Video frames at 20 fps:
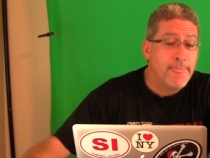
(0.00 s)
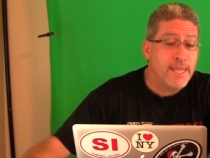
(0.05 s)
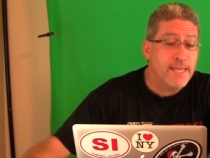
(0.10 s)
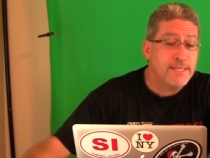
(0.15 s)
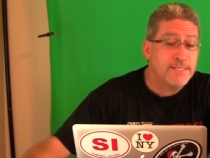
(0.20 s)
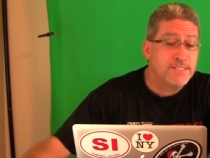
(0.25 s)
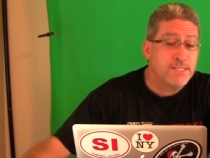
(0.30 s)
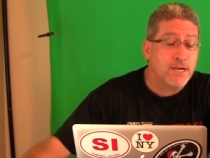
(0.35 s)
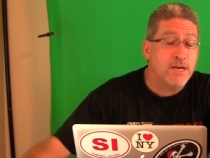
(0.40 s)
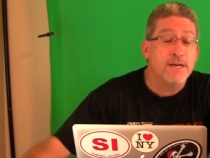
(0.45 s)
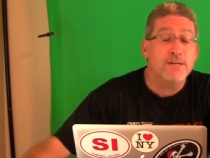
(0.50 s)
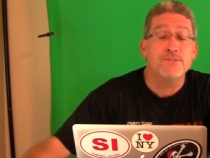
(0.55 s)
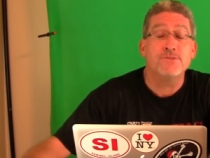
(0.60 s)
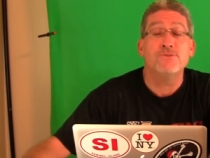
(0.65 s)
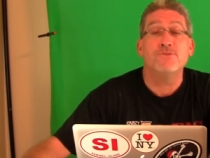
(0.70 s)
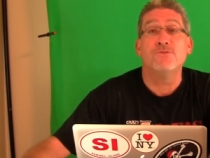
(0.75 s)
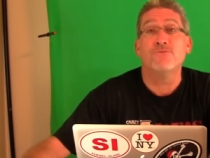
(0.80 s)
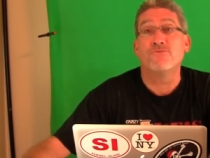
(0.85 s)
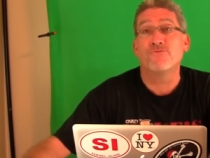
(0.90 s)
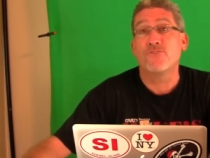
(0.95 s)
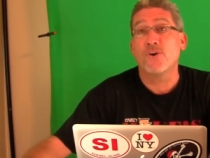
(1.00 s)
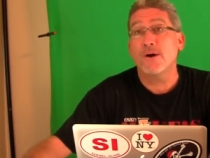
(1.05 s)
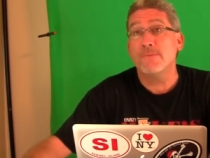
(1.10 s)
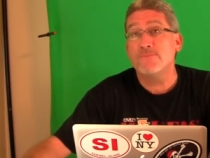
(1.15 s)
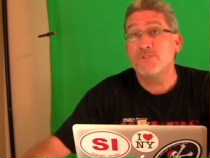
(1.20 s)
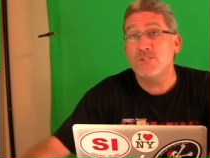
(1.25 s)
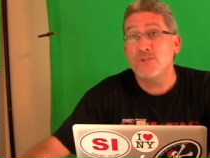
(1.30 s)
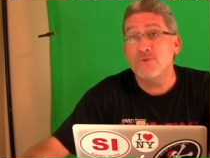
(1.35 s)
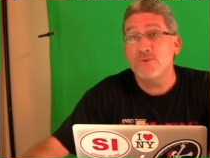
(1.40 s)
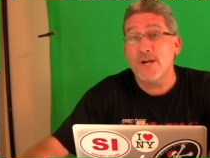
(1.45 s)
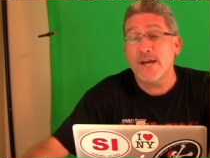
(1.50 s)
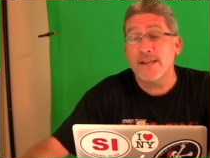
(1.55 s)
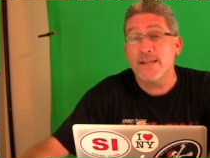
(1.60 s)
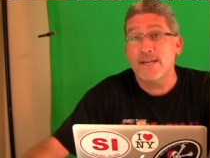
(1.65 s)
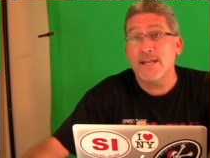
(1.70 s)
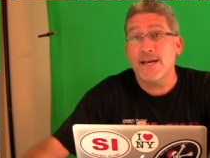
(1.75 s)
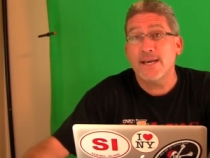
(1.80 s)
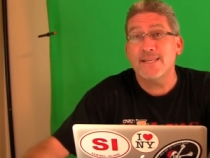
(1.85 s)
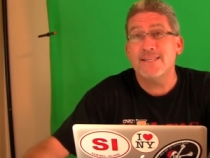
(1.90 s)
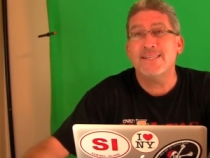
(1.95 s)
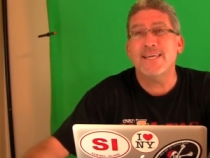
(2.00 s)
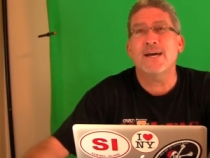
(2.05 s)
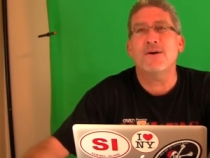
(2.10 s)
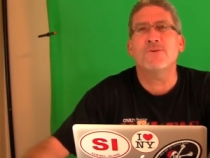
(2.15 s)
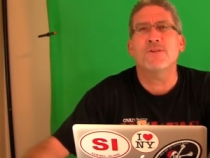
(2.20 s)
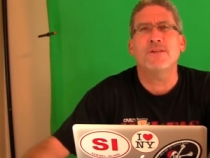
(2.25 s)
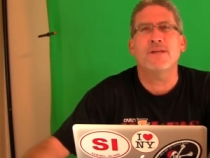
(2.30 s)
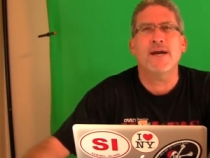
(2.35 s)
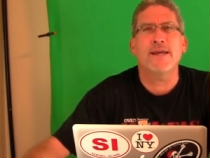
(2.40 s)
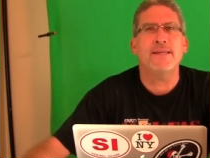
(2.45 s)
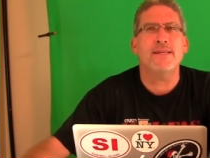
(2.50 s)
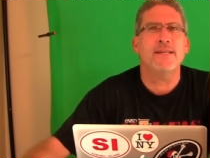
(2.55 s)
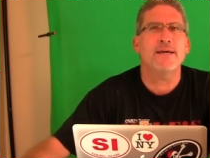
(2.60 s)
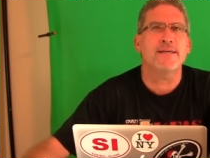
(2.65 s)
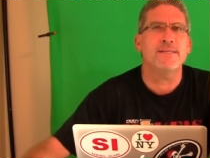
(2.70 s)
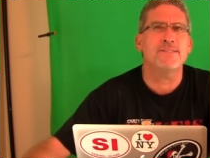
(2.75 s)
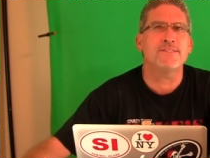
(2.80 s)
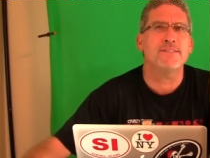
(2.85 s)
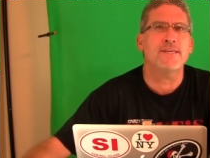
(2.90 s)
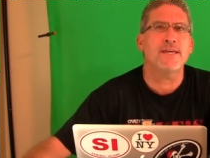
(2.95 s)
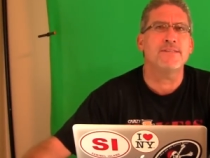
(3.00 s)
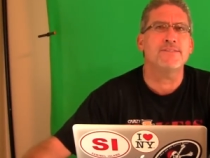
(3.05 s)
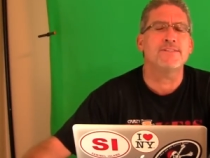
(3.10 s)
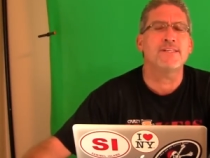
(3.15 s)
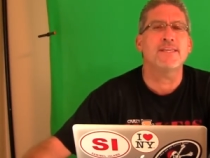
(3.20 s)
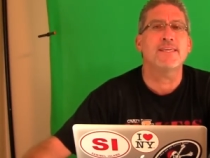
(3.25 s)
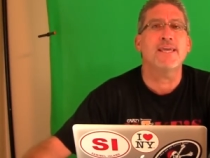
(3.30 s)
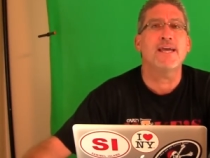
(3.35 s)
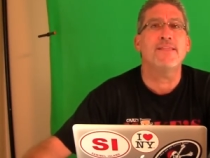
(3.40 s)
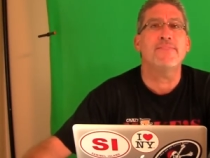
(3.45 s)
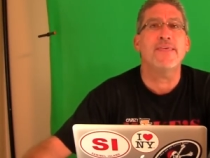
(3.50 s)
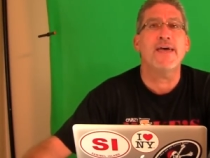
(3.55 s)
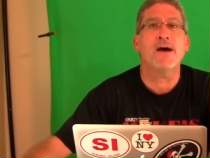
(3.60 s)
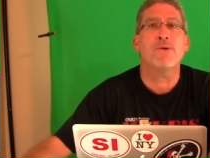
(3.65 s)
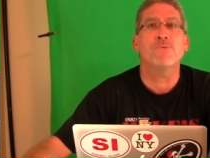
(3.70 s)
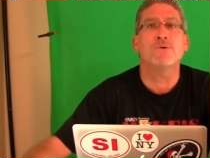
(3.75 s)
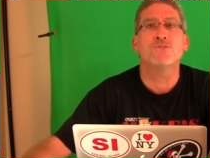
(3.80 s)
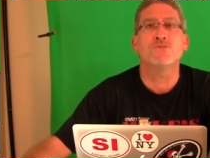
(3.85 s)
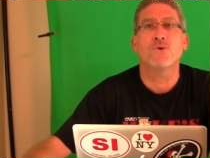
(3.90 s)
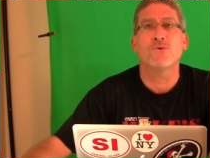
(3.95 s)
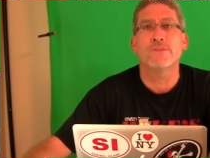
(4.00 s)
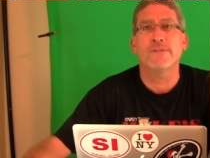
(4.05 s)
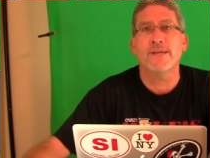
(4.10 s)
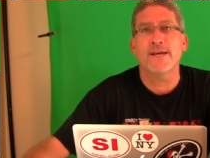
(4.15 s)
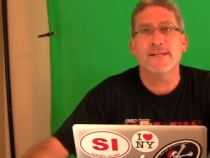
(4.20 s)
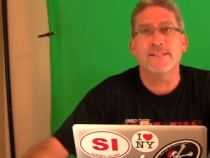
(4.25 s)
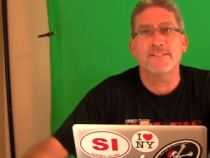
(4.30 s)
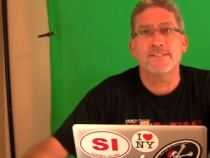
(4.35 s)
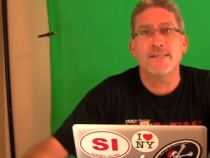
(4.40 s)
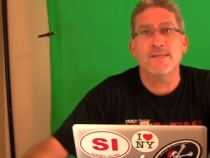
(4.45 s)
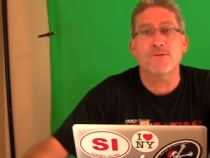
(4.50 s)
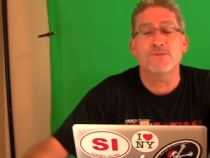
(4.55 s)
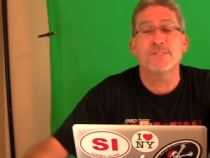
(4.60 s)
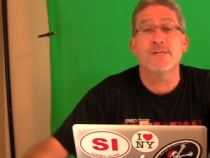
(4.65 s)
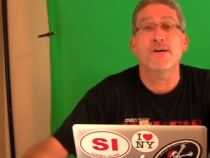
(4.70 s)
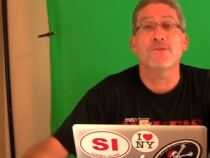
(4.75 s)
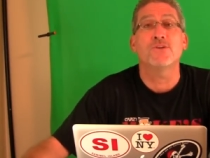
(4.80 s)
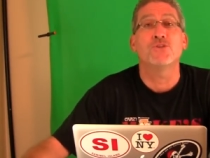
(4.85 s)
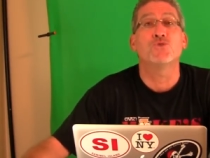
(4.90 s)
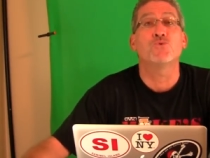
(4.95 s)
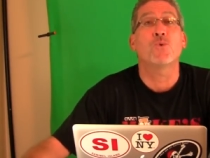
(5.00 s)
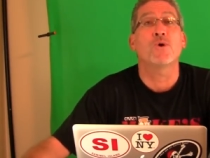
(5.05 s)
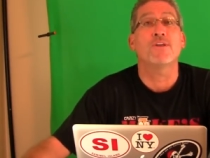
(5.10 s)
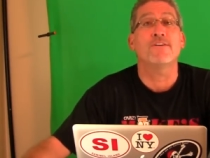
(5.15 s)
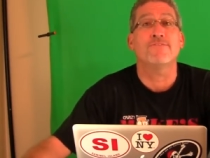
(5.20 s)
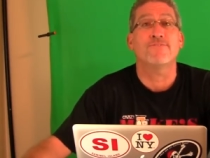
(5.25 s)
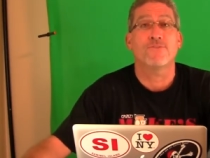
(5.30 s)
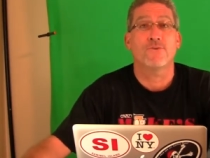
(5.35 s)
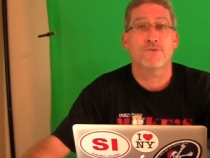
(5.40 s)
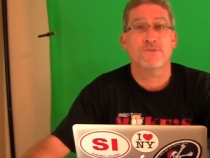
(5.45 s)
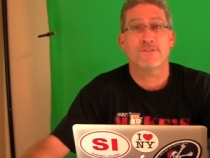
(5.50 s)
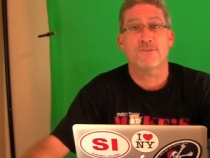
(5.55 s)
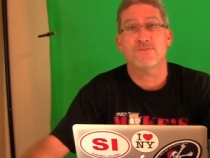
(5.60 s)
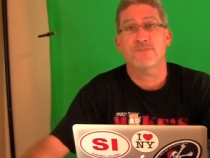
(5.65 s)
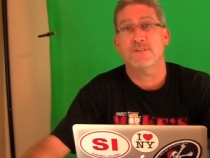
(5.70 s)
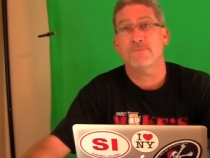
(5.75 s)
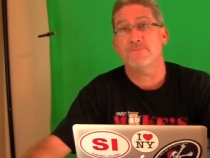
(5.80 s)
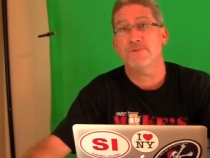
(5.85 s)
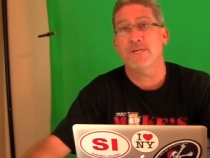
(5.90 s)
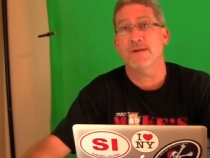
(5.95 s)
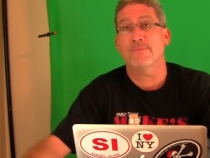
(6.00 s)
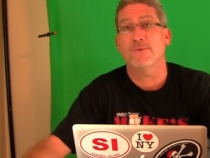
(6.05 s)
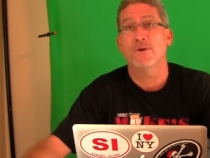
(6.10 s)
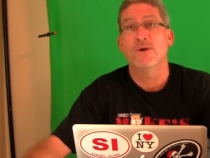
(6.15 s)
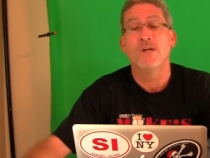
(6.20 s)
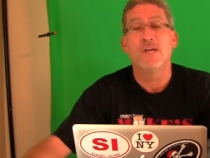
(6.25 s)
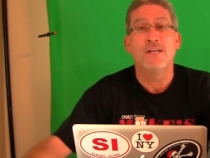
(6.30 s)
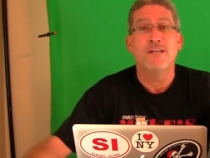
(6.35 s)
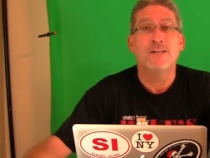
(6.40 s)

It's a uh, from 2.99 down to 99 cents and again that one's only on sale till the 21st of September